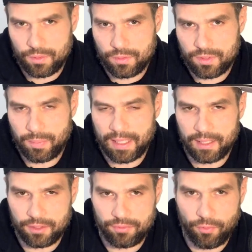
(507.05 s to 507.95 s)

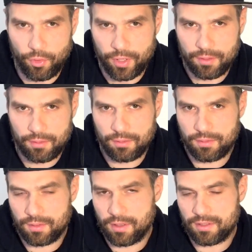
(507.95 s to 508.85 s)
spellings for
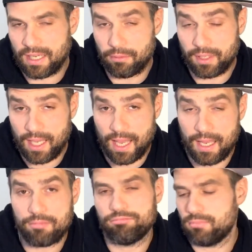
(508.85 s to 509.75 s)
the sound K.